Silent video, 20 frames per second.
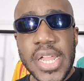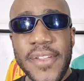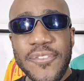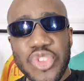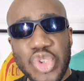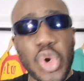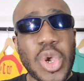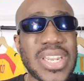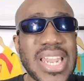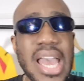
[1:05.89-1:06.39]

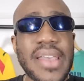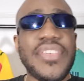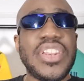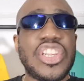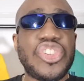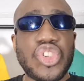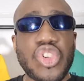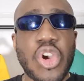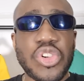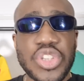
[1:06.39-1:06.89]
So you can have a
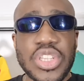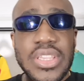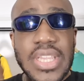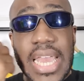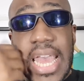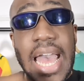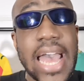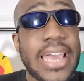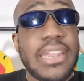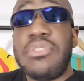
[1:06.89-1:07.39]
discussion
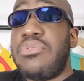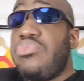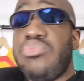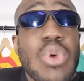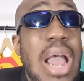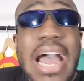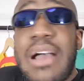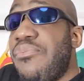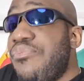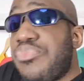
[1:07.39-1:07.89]
there, and
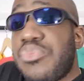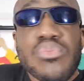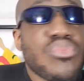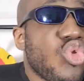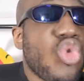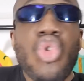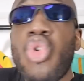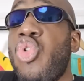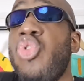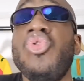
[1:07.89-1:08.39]

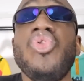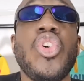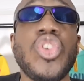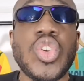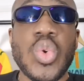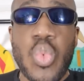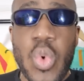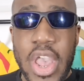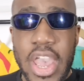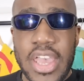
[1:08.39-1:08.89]
who knows
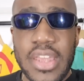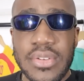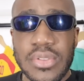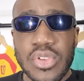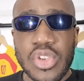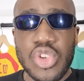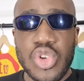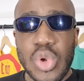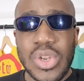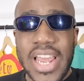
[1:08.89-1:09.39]
where
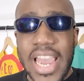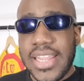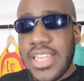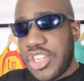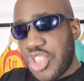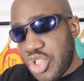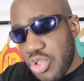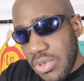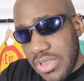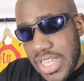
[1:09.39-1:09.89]
you lie there.
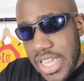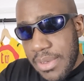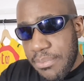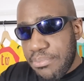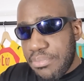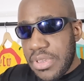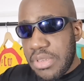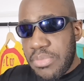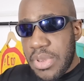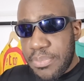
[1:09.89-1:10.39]
Should they
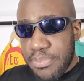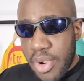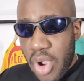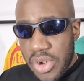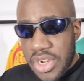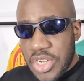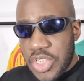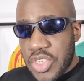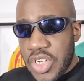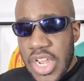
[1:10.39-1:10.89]
be
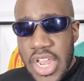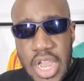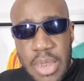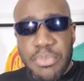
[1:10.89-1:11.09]
punished?